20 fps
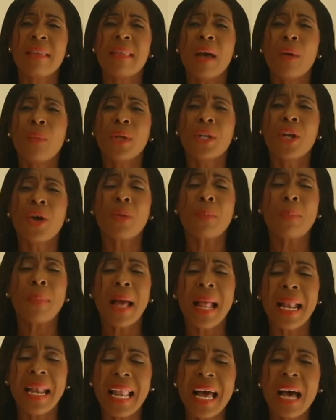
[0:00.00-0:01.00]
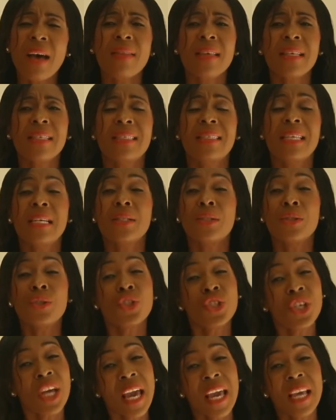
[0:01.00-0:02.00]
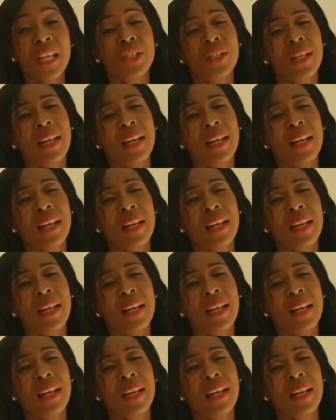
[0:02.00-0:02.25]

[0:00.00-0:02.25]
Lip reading: that we don't allow these things to change